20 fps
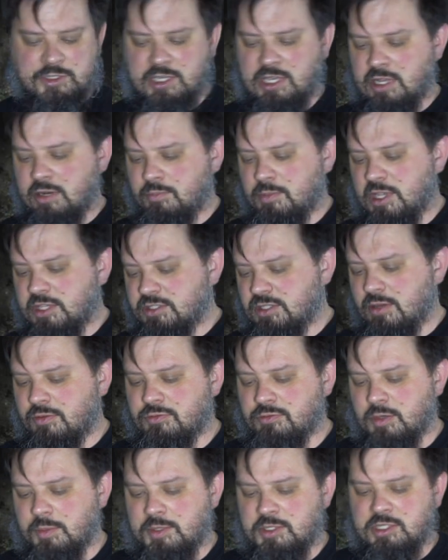again, based off the
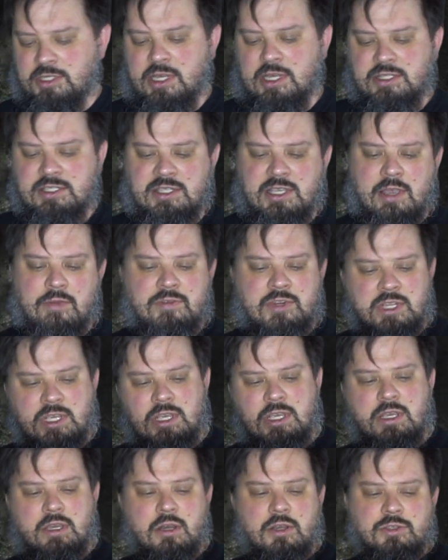Remington
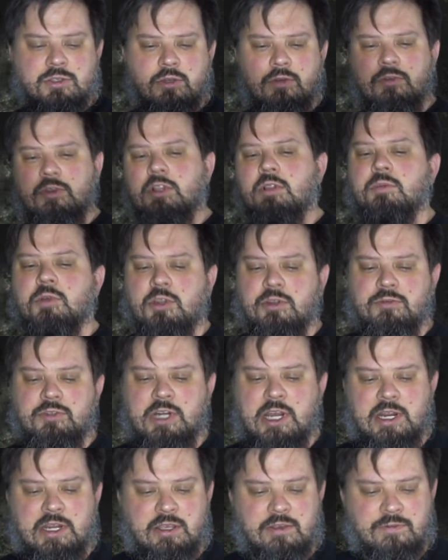870, also available in a
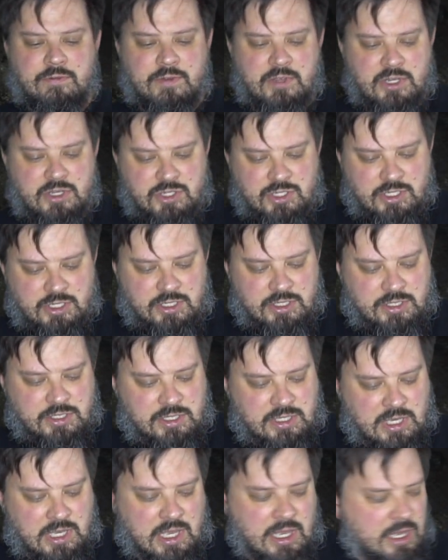variety of
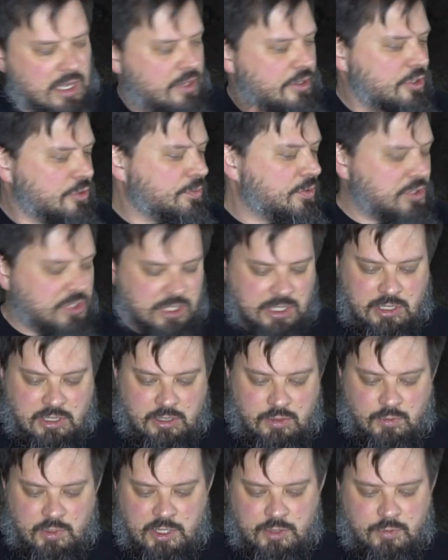finishes. This
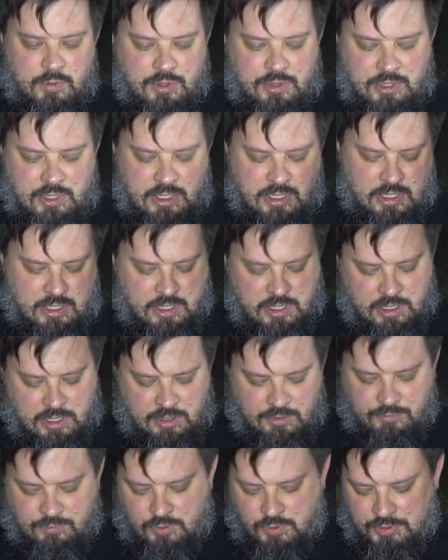particular one with
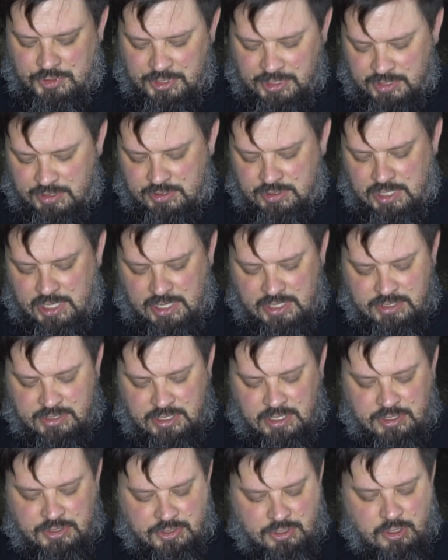a folding and
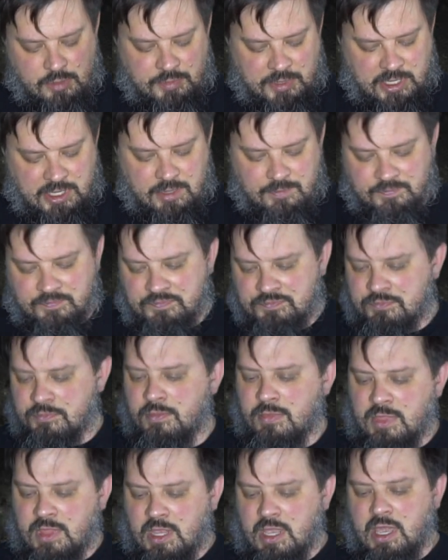telescoping
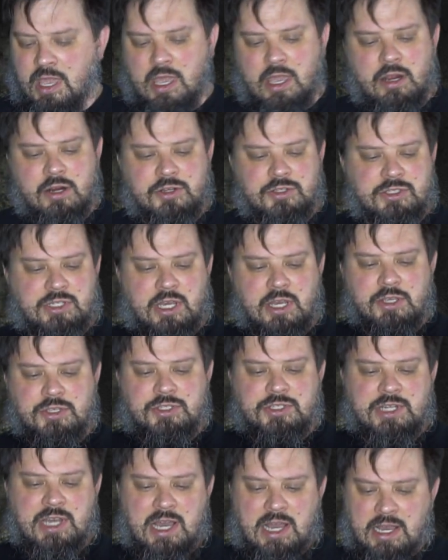AR style
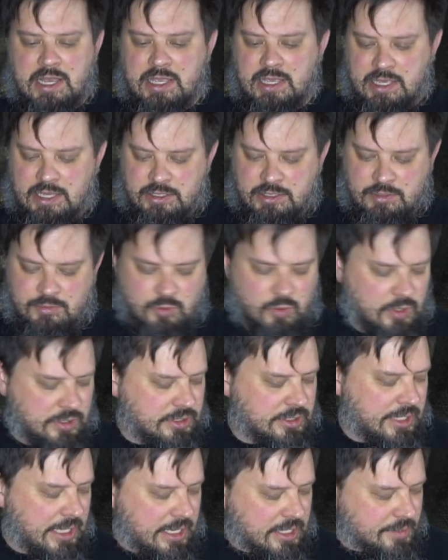stock and some quick
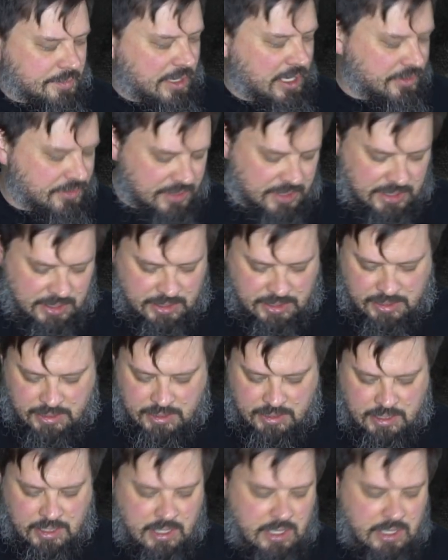detach mounts here.